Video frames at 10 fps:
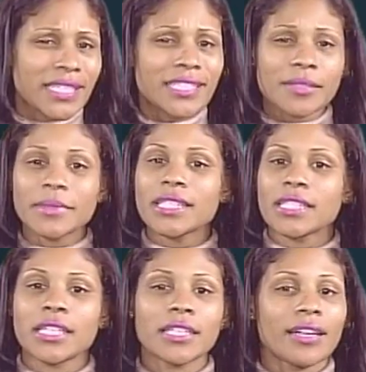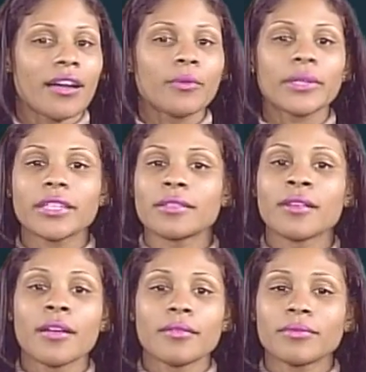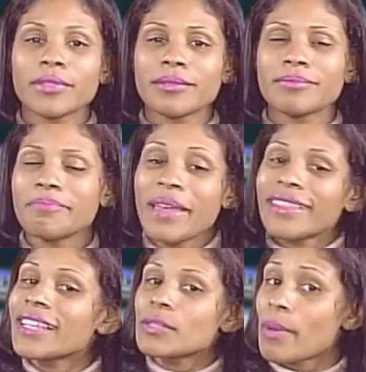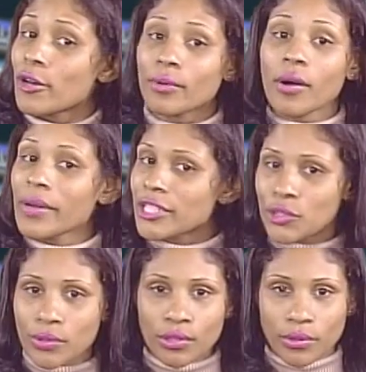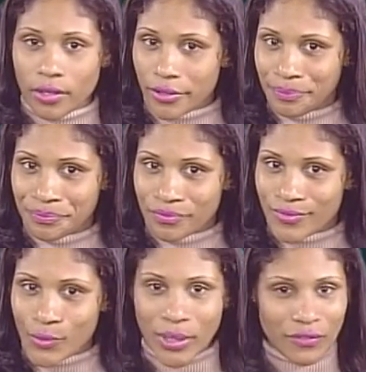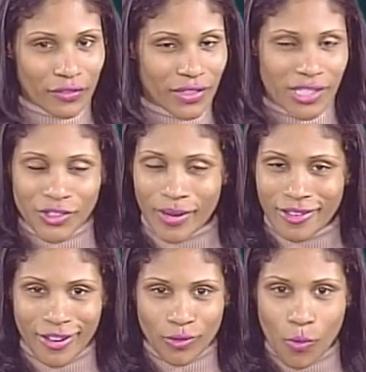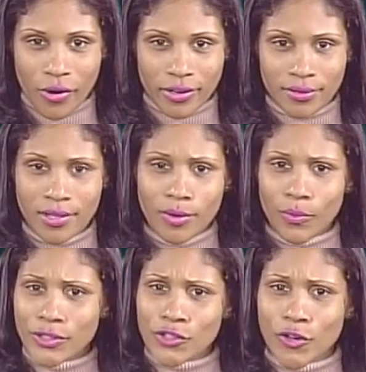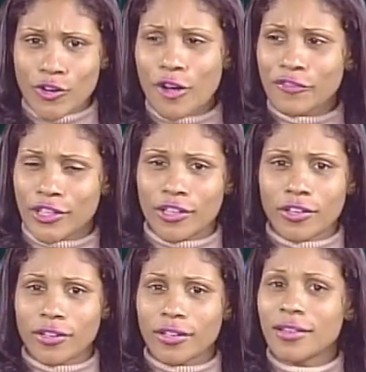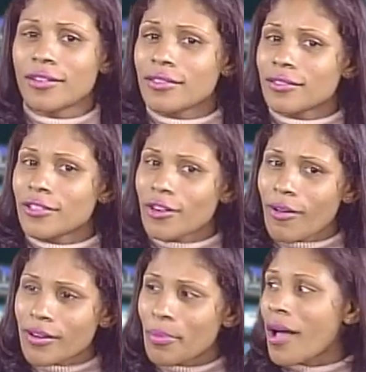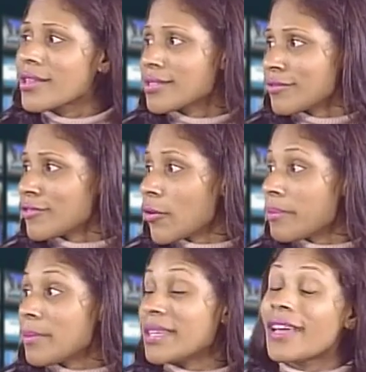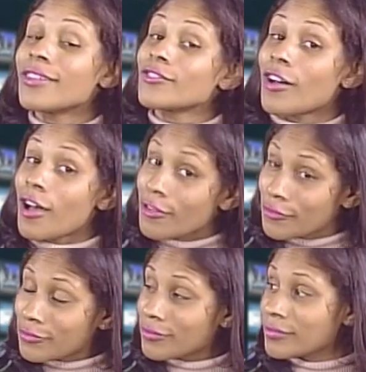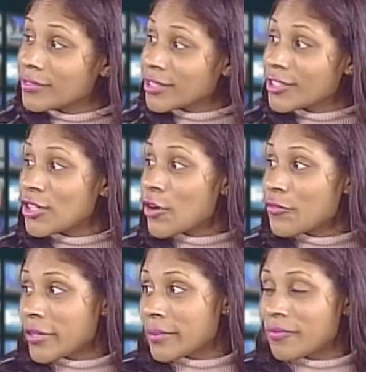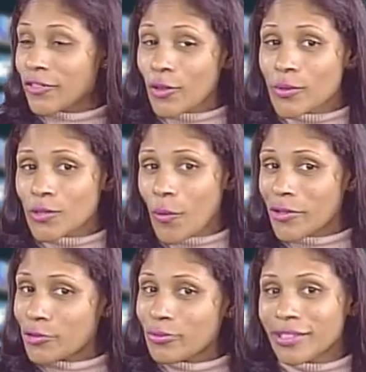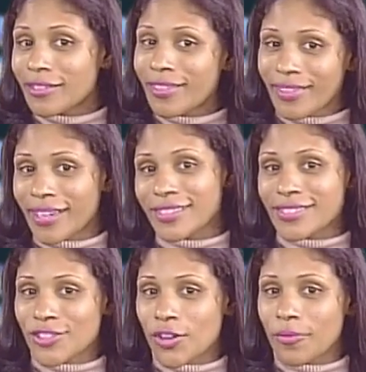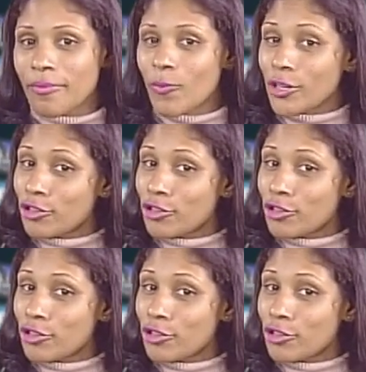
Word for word: intimacy, how we can make things better. going into a new year. 2015 is right around the corner. Want to start off the year, you know, on a positive note, maybe end off, you know, for, for those going through little things, you know, one of your